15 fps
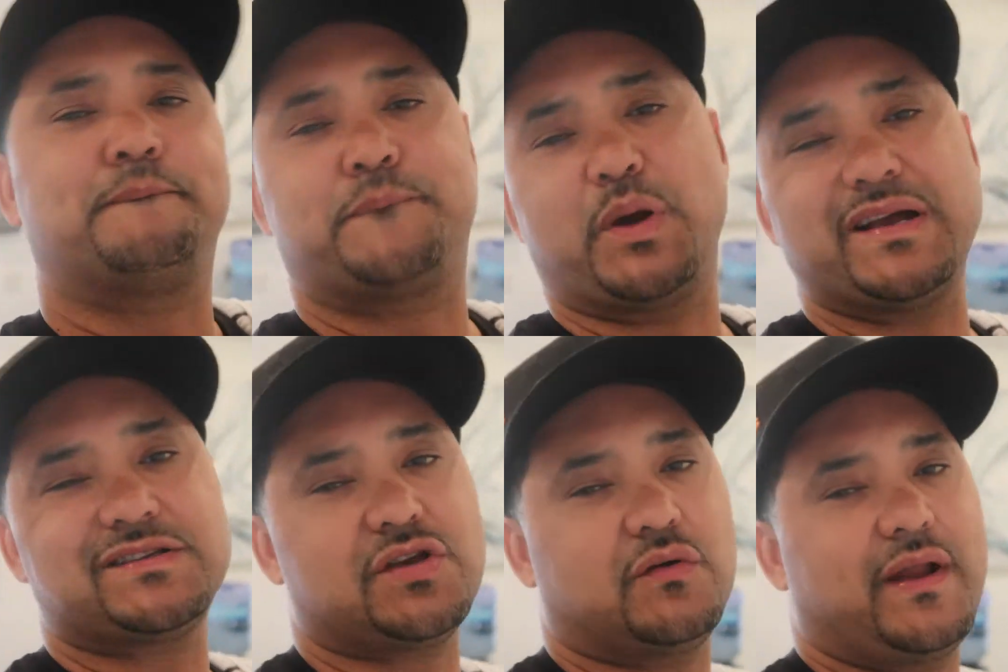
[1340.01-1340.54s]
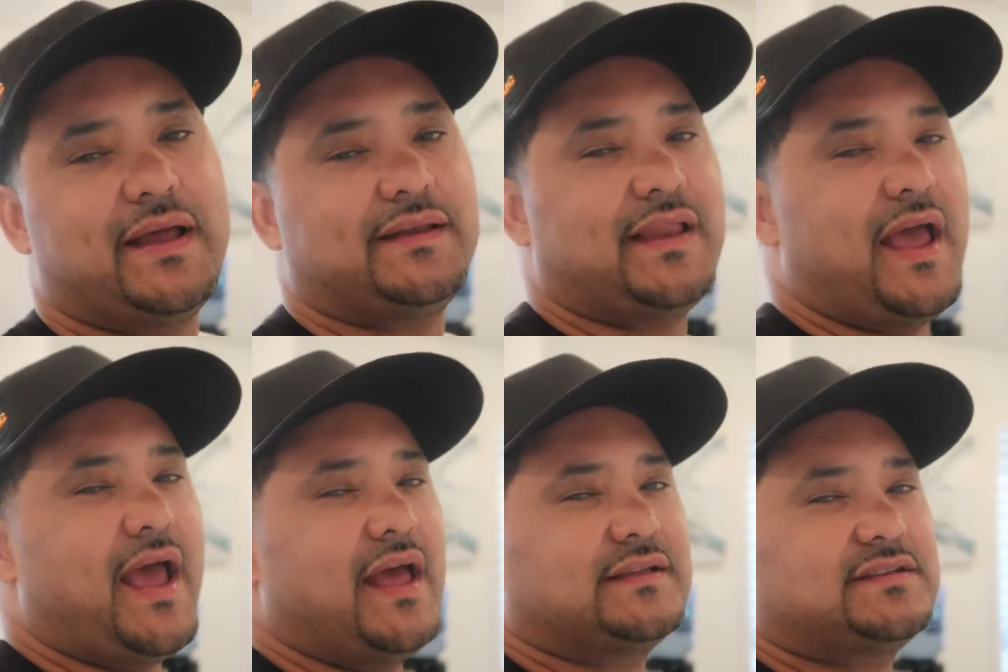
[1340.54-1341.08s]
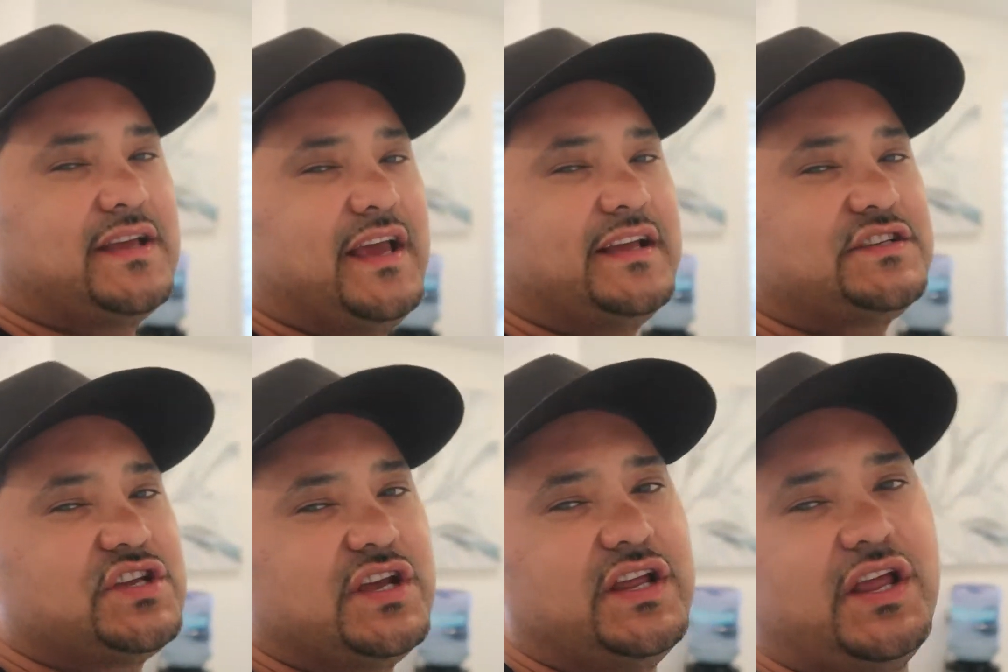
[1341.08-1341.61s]
press on that dash,
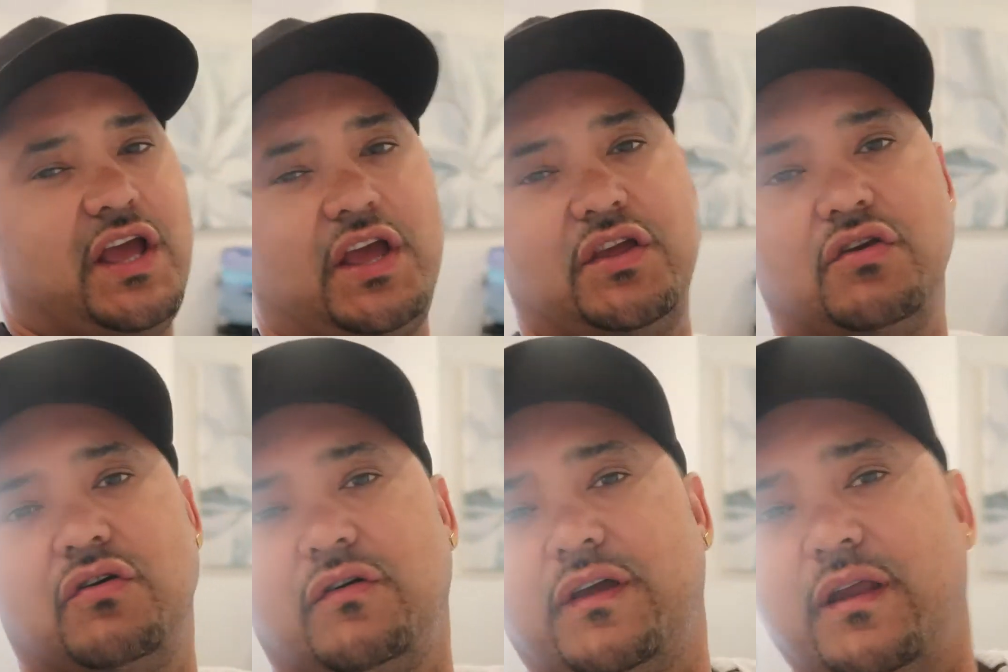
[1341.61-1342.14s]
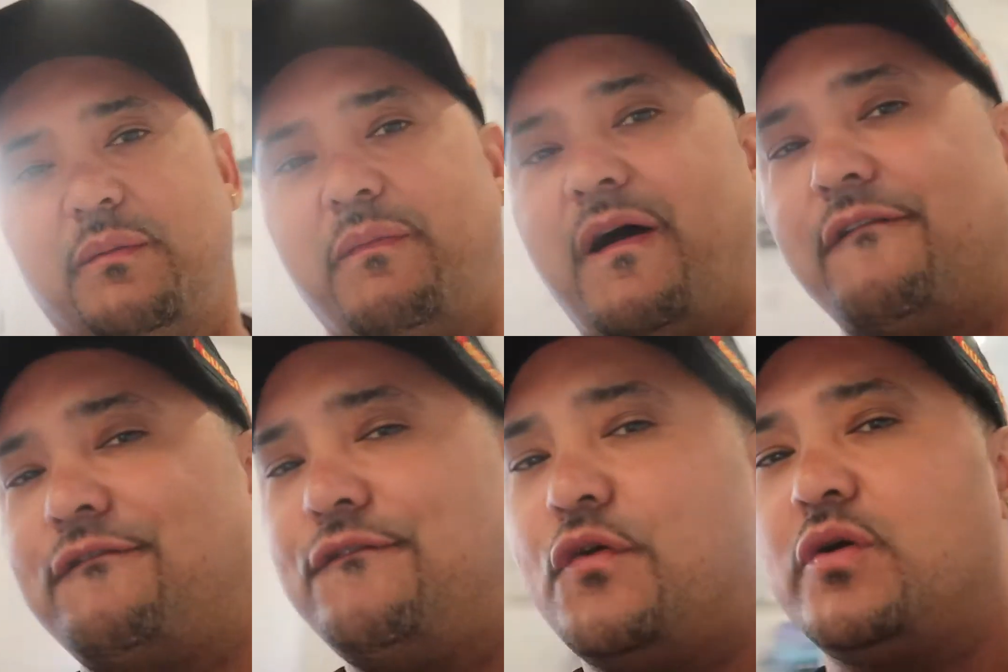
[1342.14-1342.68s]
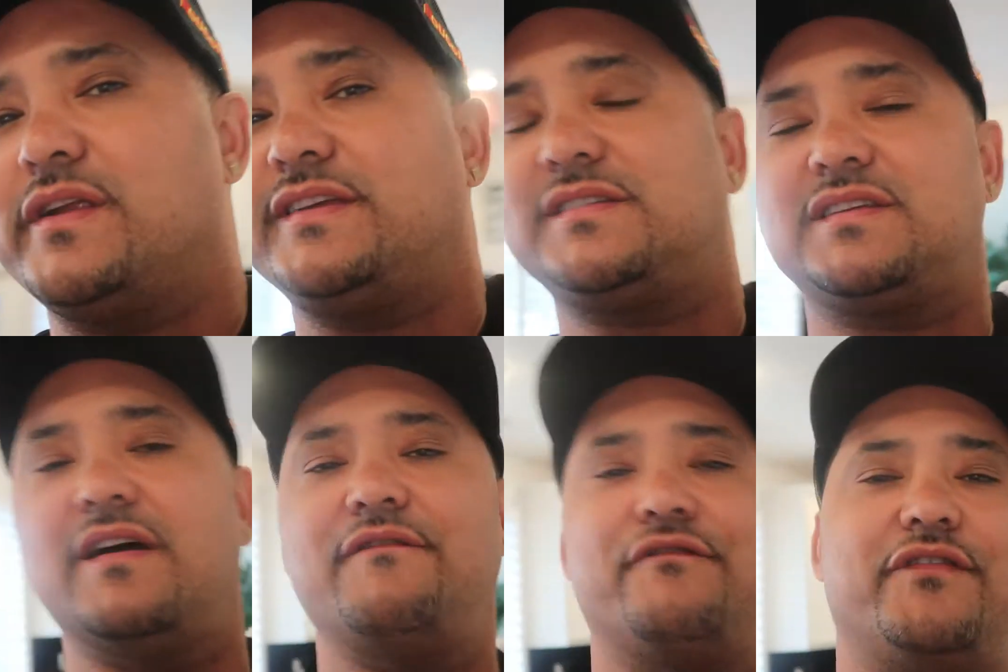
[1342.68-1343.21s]
catch it, and you'll get about 40
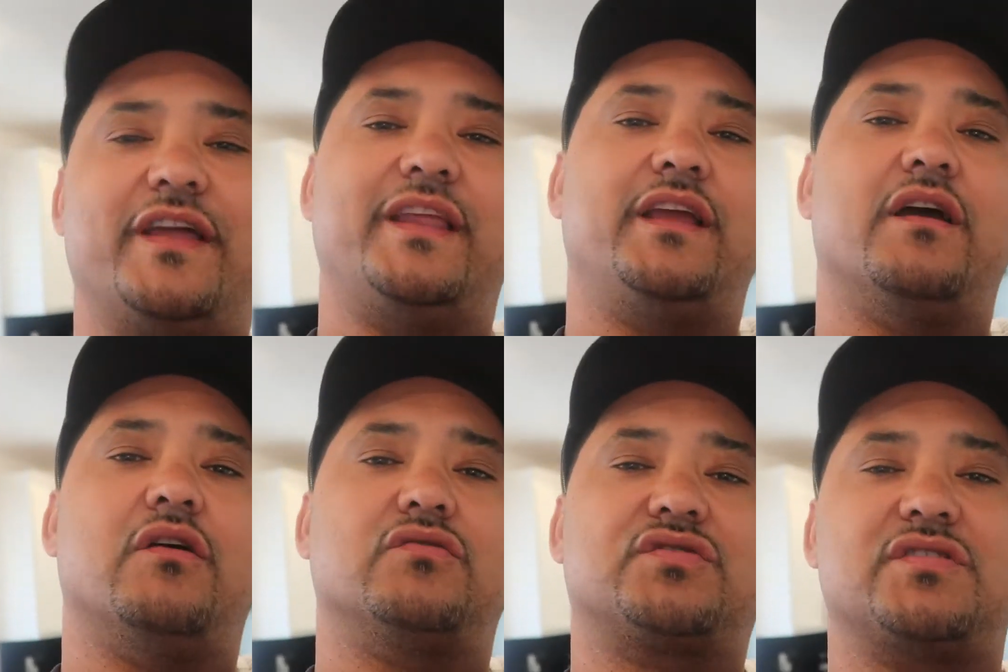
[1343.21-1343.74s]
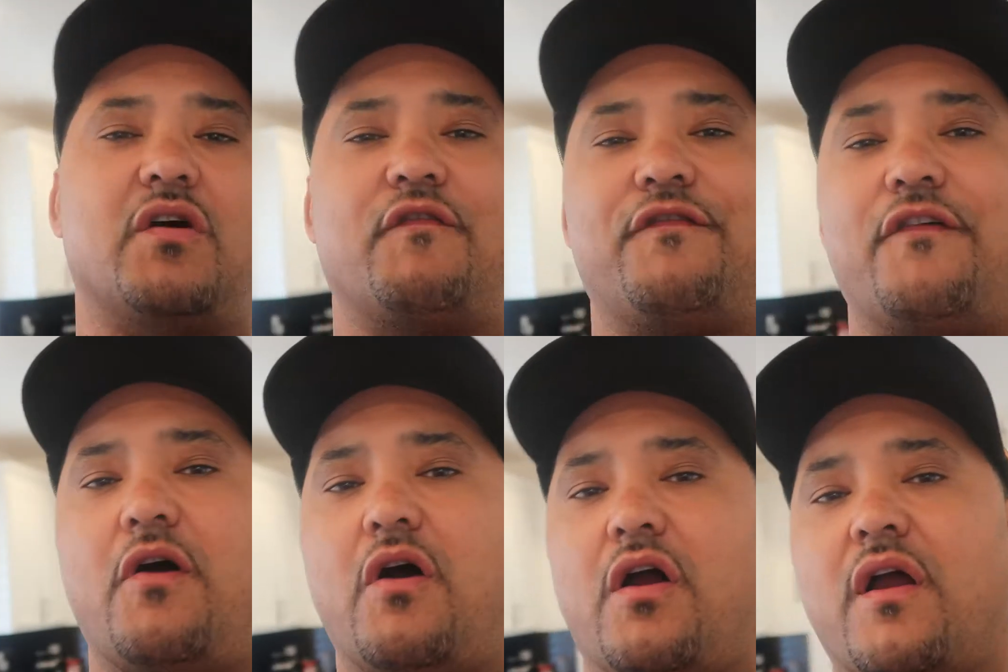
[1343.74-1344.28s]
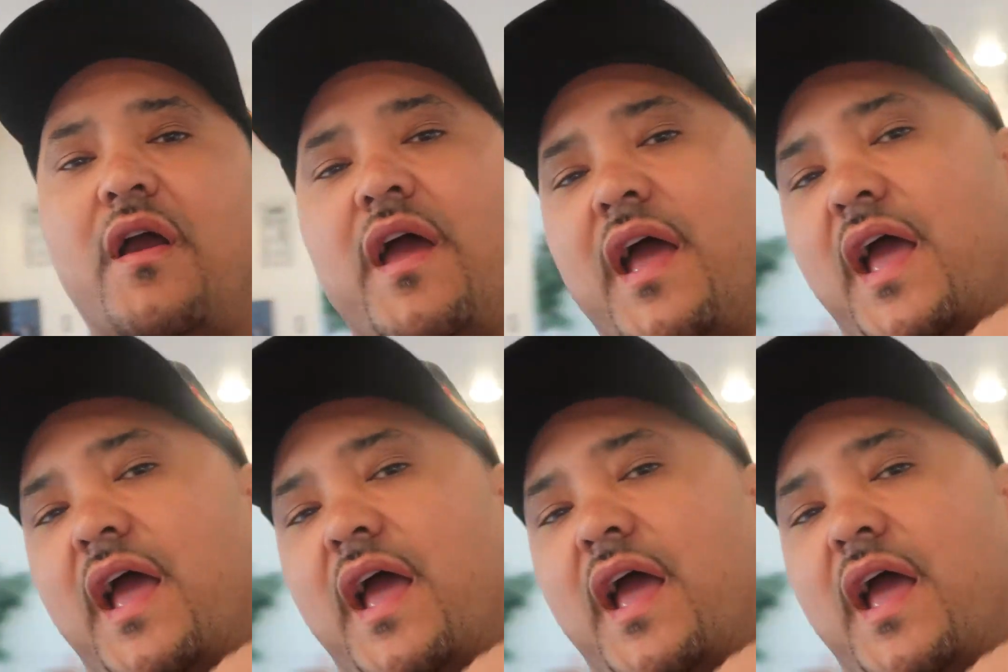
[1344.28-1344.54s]
some videos so far.